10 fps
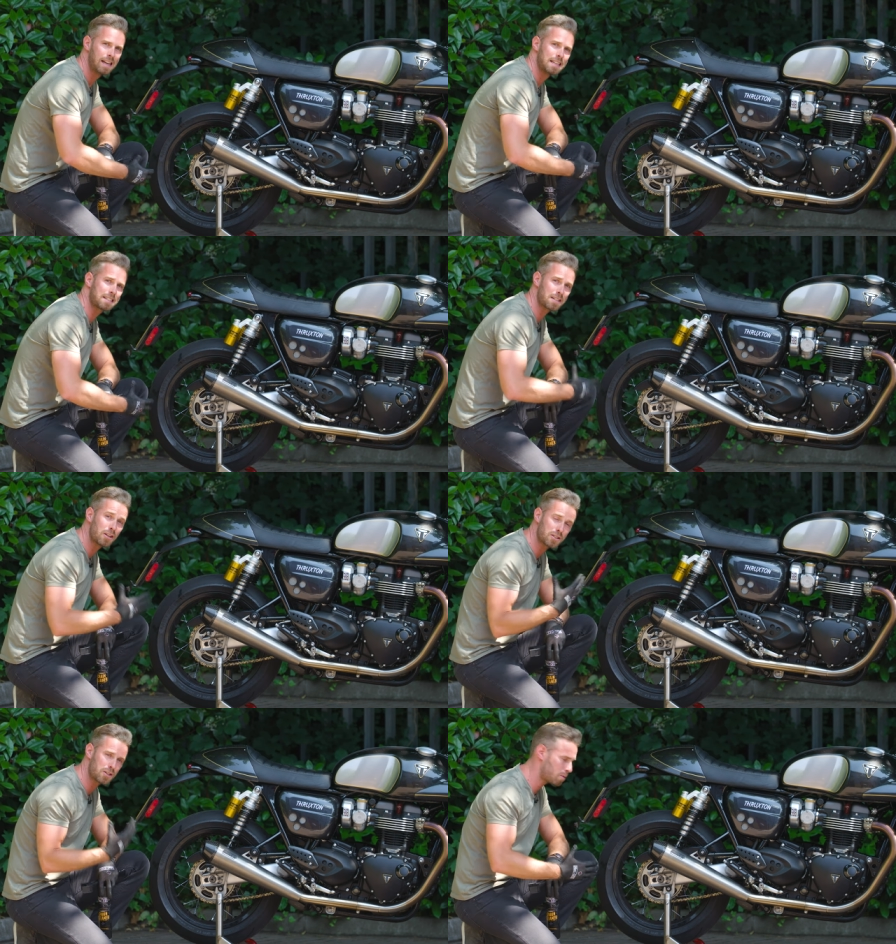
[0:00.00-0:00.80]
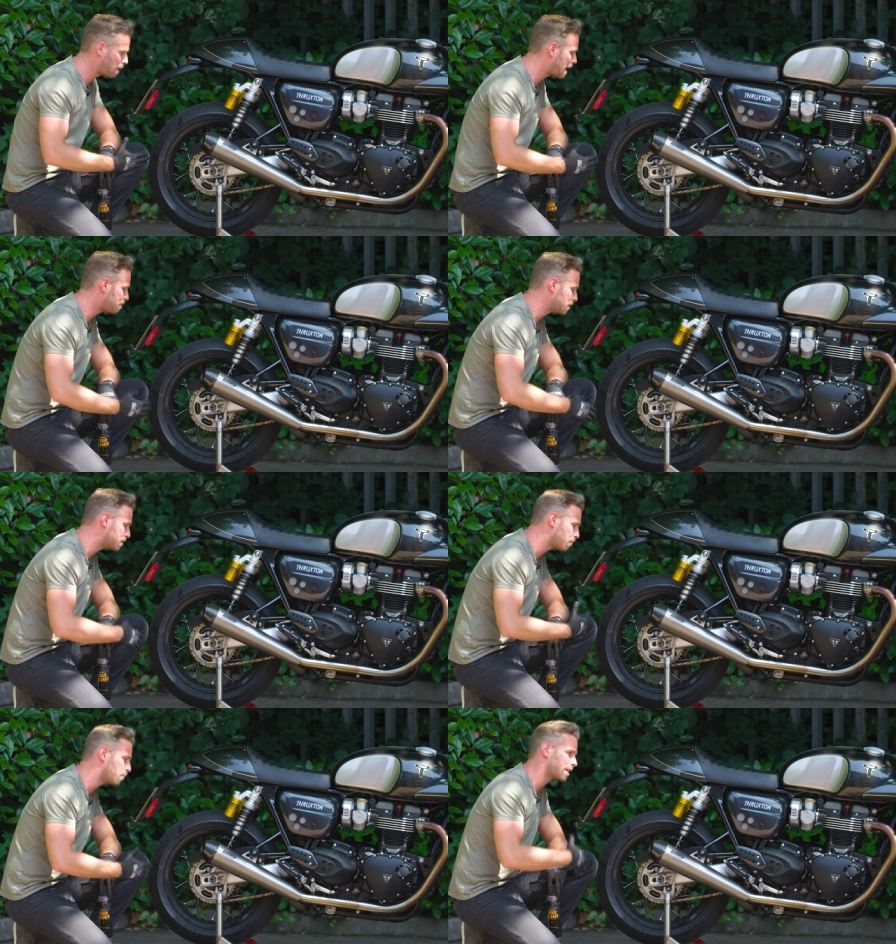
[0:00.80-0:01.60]
This doesn't look too bad, but you
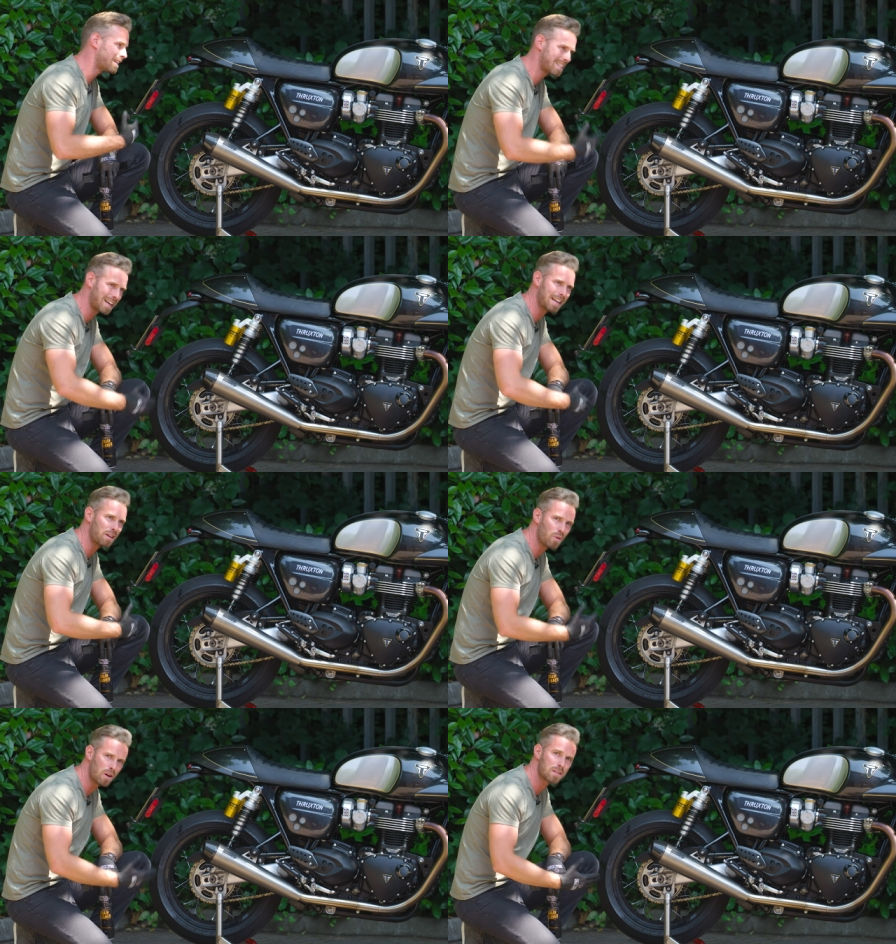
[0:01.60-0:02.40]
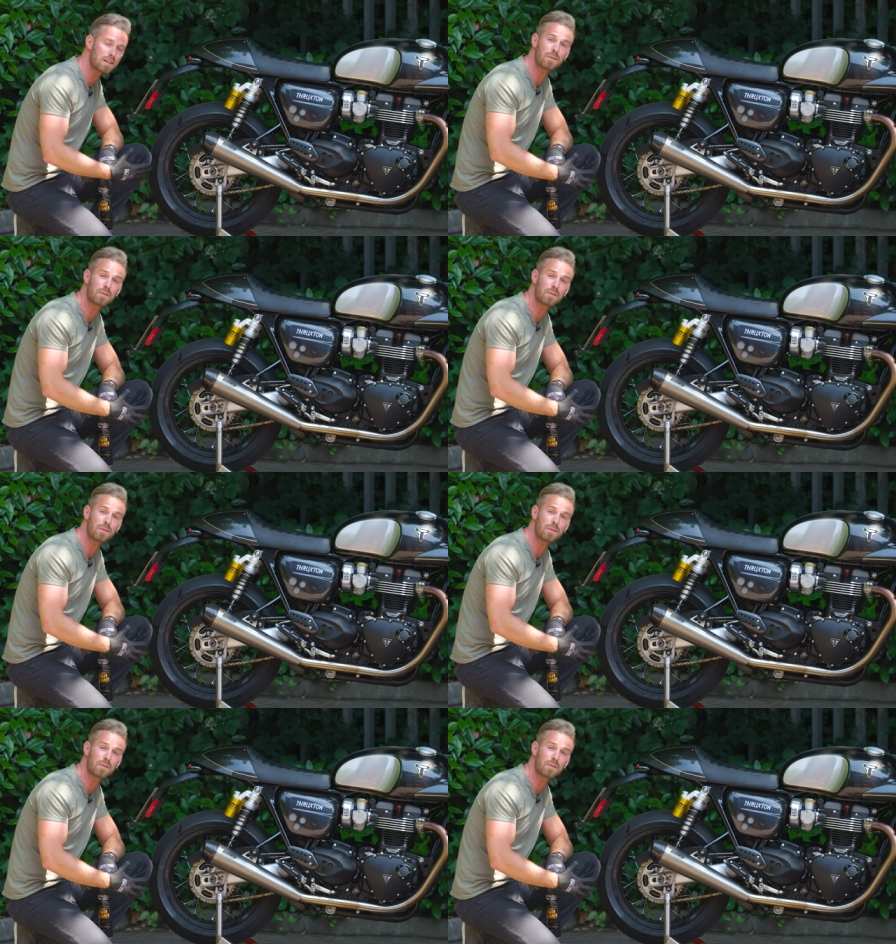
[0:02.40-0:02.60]
don't want it to get any worse,